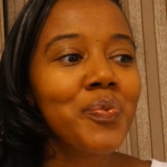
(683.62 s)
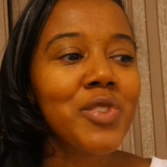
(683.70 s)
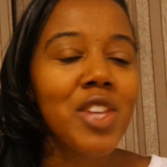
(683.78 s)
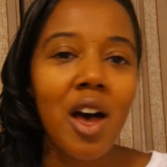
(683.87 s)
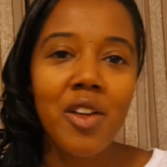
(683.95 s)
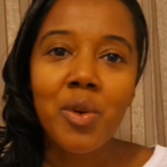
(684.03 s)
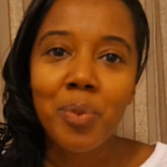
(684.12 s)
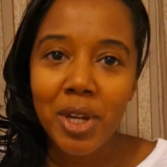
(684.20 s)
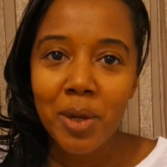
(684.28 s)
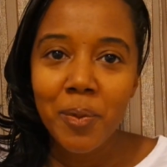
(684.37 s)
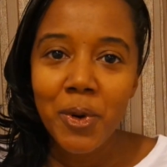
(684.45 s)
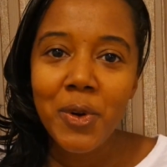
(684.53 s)
to other
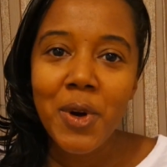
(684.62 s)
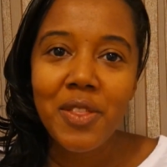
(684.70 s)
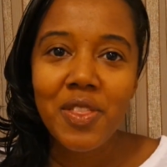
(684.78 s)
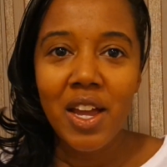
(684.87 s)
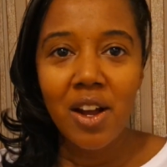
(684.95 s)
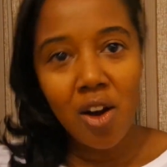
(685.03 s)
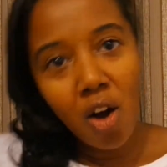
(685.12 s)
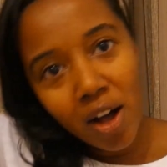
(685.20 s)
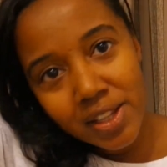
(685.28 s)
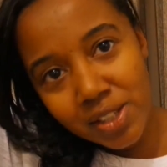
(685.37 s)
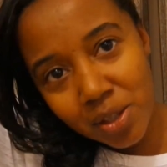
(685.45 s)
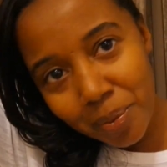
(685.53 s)
people and their
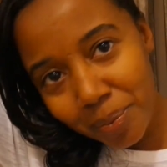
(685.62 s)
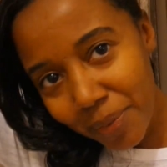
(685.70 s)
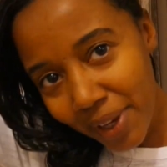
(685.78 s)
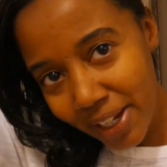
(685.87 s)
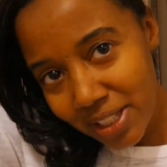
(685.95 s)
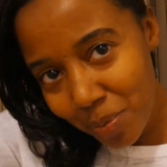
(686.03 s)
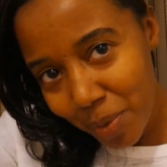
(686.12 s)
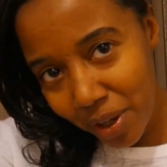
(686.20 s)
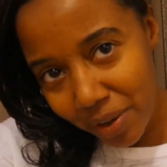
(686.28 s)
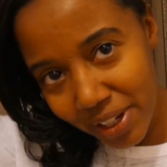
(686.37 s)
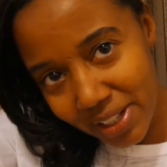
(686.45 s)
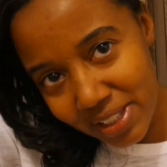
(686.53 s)
awesome
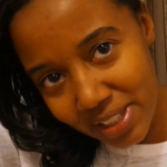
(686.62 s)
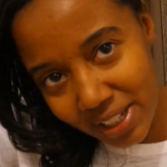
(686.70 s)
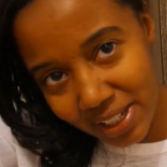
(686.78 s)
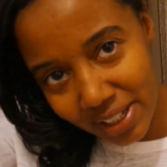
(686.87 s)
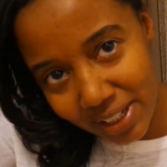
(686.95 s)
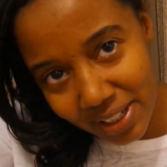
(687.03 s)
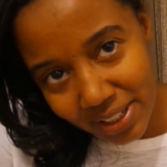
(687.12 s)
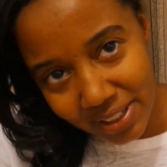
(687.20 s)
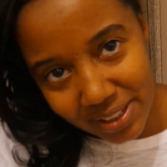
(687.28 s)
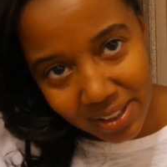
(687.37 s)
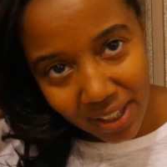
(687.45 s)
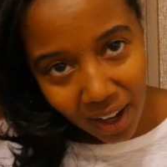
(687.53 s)

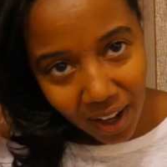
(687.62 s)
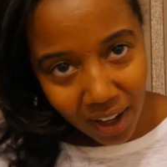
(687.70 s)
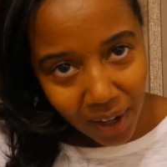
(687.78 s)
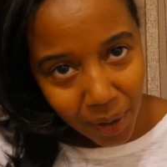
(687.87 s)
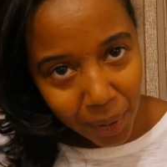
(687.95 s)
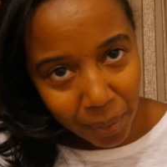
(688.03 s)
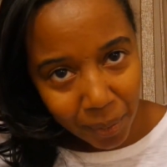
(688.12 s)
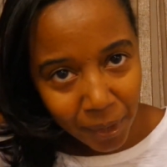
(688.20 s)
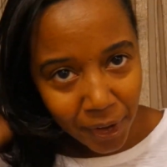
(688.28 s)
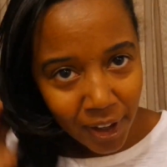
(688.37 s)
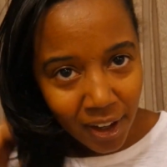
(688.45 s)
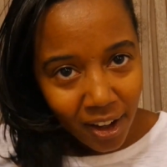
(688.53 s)
experiences
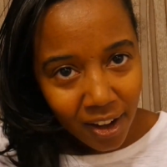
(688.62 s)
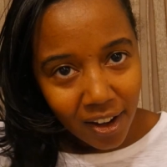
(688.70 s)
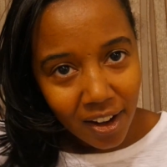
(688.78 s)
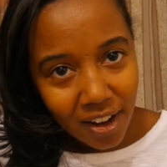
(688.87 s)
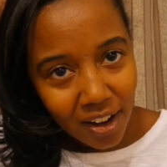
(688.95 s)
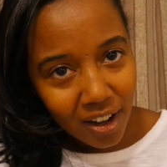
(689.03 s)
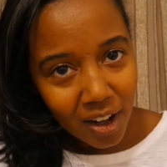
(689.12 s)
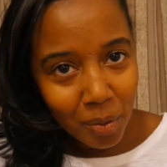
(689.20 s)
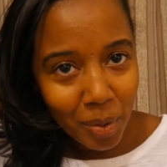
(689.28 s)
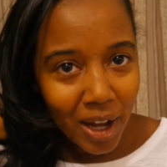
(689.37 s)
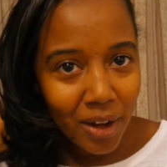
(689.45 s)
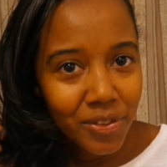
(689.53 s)

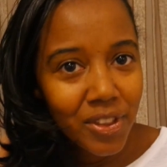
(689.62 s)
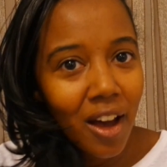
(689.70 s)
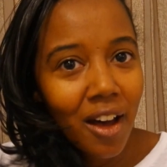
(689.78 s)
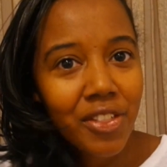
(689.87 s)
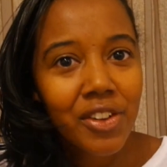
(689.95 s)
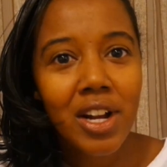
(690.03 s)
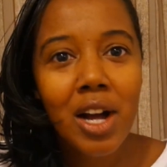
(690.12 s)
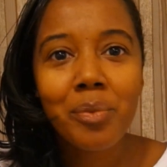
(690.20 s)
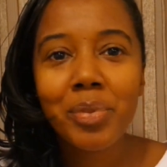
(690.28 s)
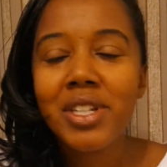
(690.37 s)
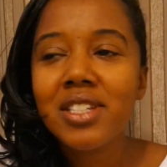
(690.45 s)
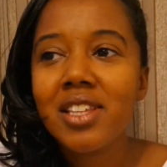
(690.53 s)
about the other
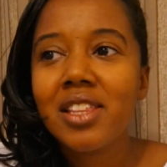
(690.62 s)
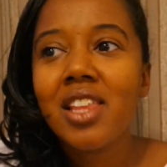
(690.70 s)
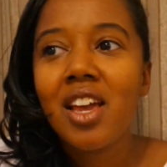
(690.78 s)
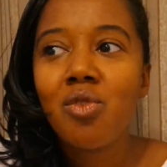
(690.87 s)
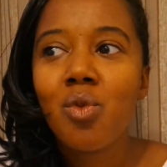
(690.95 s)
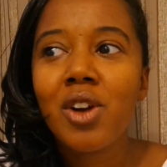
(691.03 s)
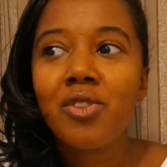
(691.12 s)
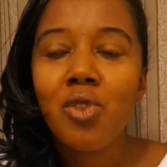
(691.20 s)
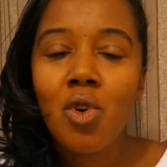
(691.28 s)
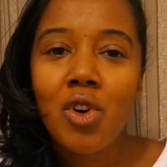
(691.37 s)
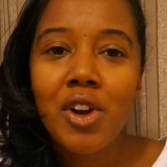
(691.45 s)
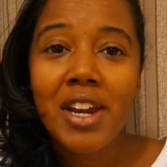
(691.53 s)
companies that they've worked
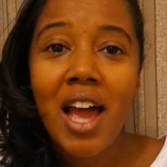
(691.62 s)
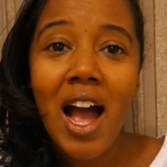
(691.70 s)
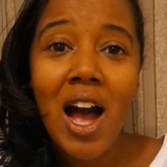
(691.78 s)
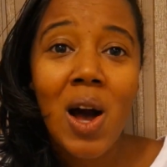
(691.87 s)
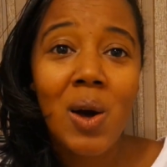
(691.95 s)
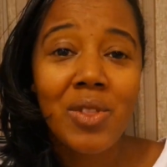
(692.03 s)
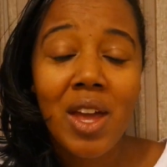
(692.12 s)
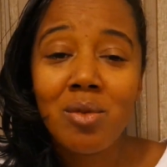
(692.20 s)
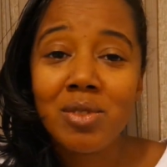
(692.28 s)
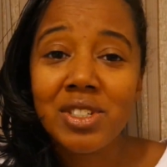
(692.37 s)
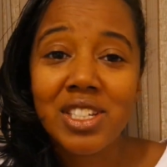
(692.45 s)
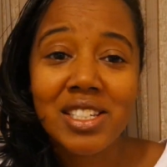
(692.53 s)
for and how they
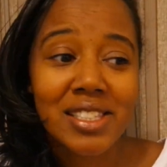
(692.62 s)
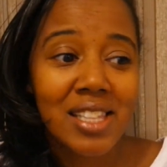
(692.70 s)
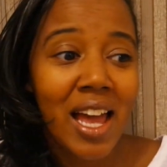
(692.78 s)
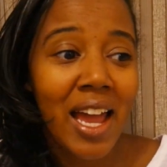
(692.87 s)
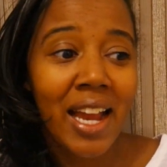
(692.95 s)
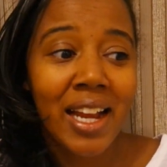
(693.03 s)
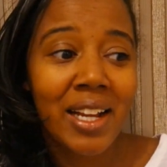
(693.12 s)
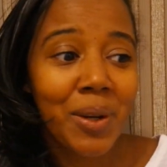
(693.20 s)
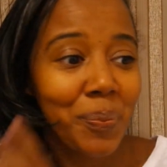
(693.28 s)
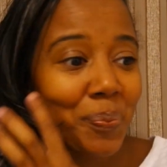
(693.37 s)
were just like